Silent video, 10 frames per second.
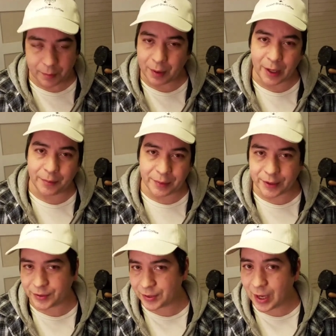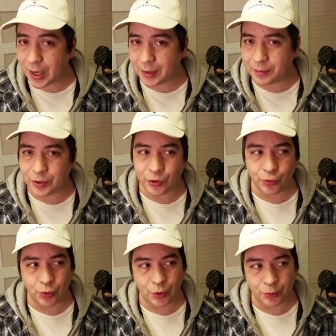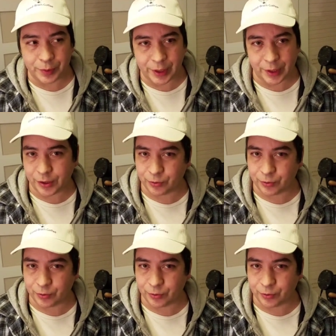by a minute's time, you will be at